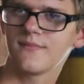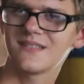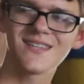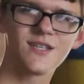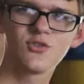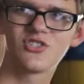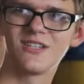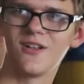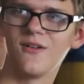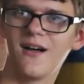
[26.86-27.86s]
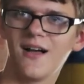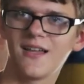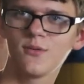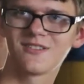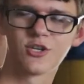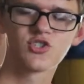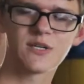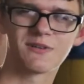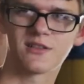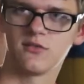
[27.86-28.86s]
It's a huge deal. I don't
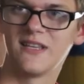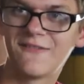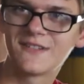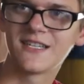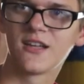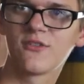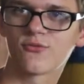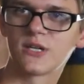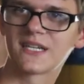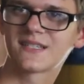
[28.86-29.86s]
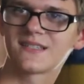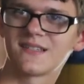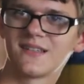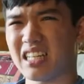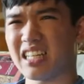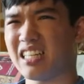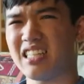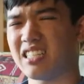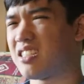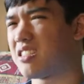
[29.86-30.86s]
associate with lefty freaks.
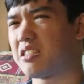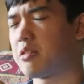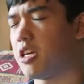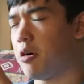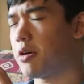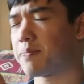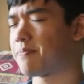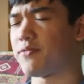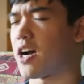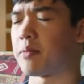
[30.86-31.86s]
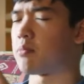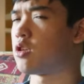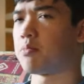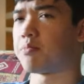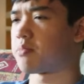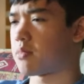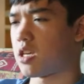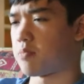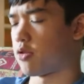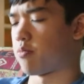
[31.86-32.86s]
Uh, you know what? Fine. You
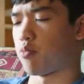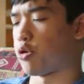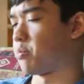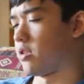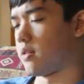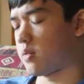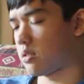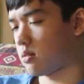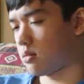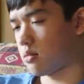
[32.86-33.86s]
keep your weird beliefs.